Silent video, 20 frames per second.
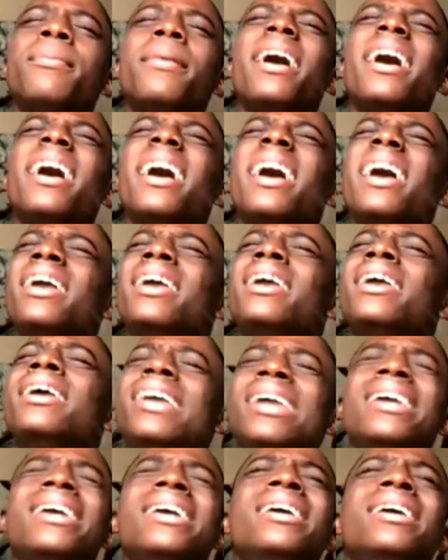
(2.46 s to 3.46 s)

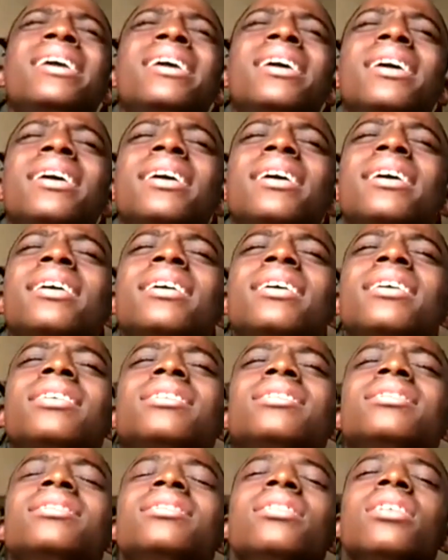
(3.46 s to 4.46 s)

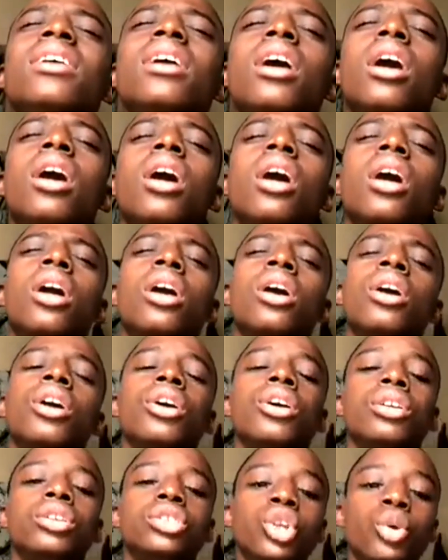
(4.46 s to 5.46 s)
man
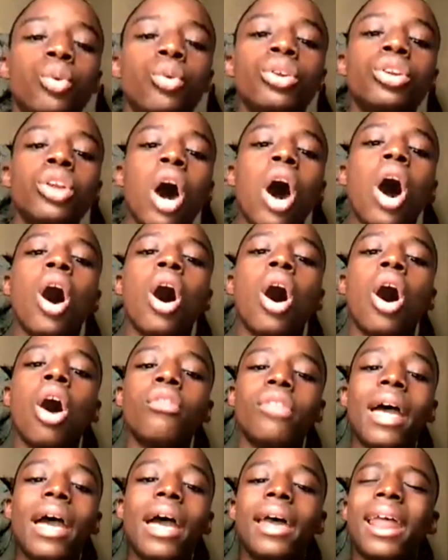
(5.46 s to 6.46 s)
doing
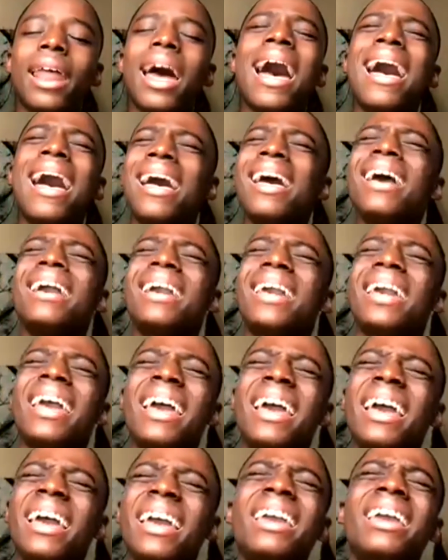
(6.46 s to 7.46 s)
all that I
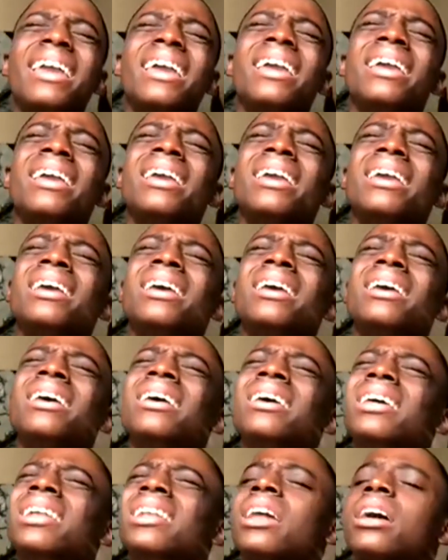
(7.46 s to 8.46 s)

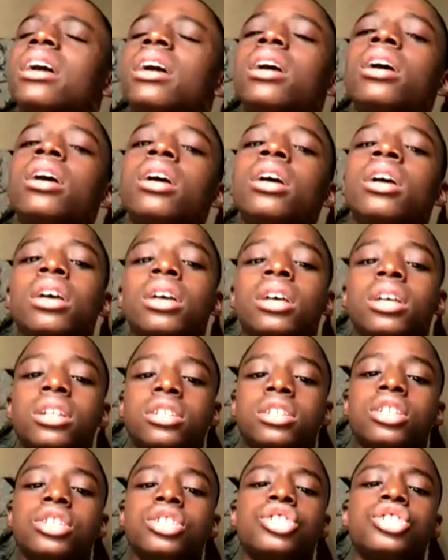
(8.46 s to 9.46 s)
can
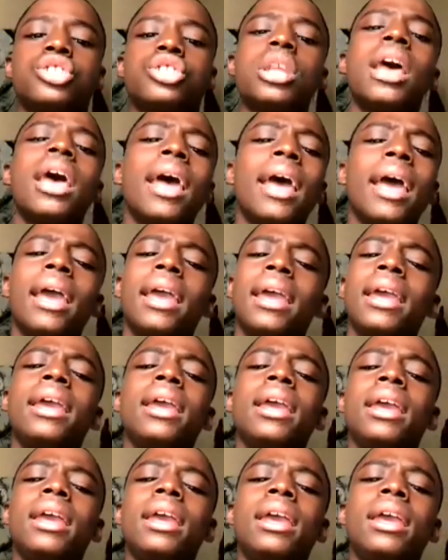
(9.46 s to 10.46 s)
to
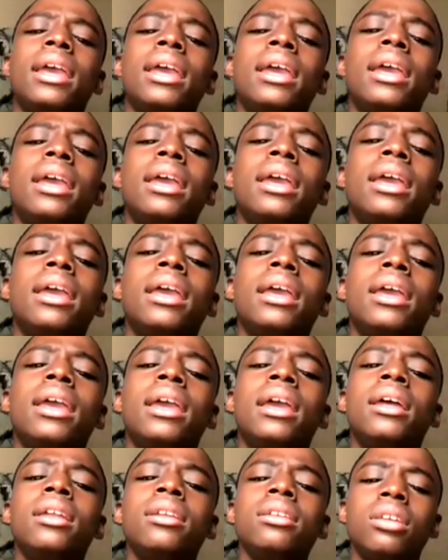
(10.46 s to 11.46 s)

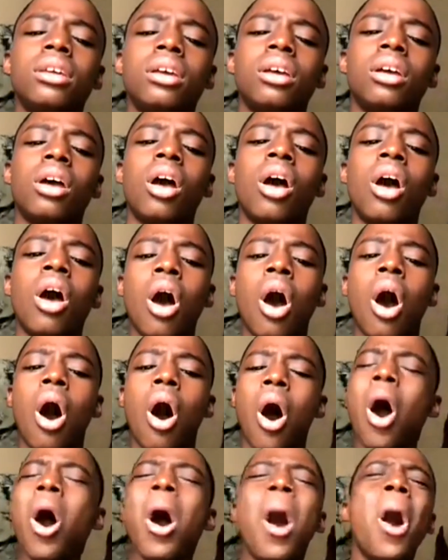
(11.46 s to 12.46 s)
stay.
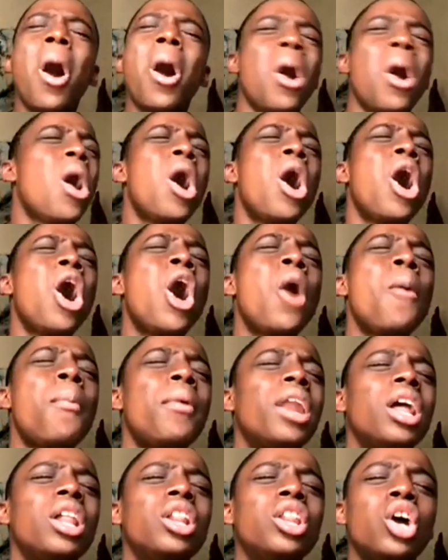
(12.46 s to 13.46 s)
Oh,
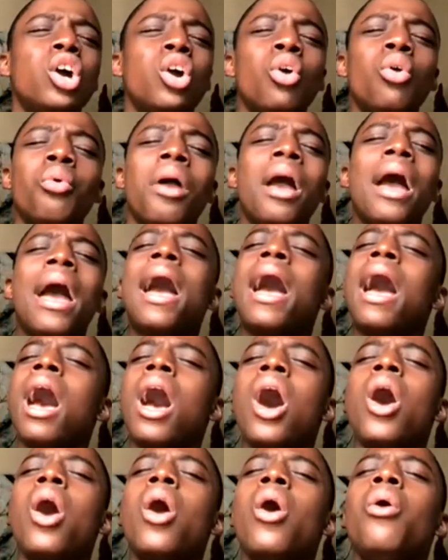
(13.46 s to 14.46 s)
when I look
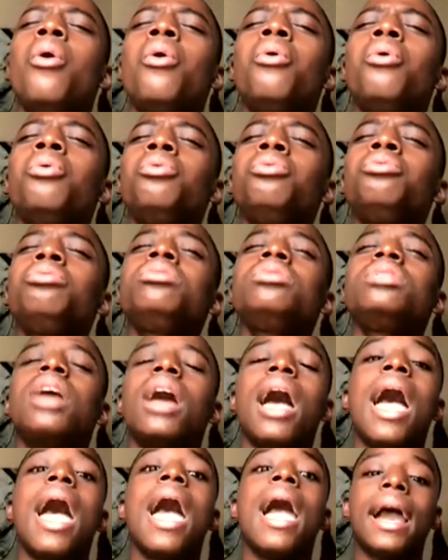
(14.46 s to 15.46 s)
around
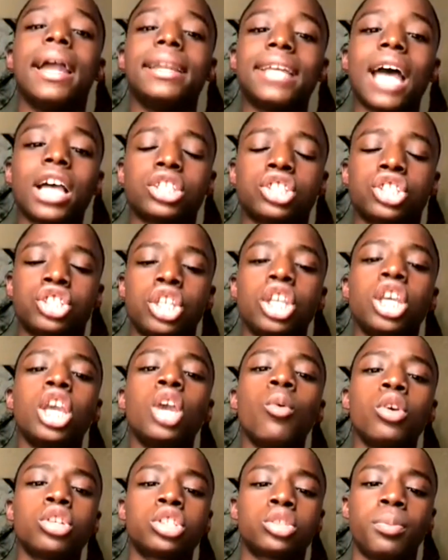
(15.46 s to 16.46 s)
and I
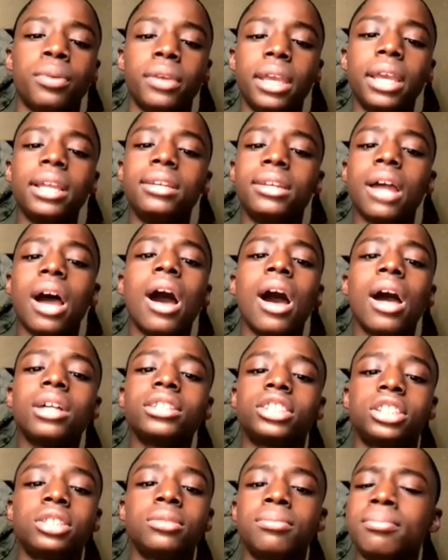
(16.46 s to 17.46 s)
see what's being
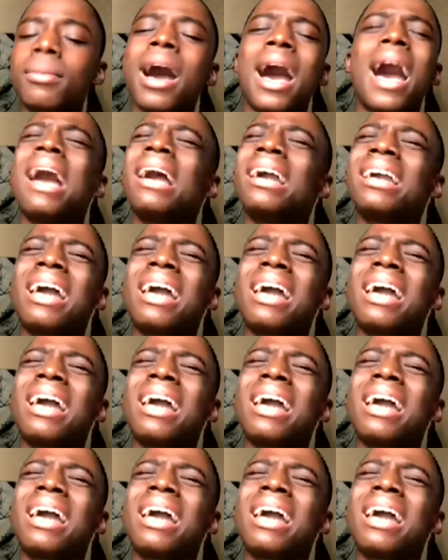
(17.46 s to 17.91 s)
done to my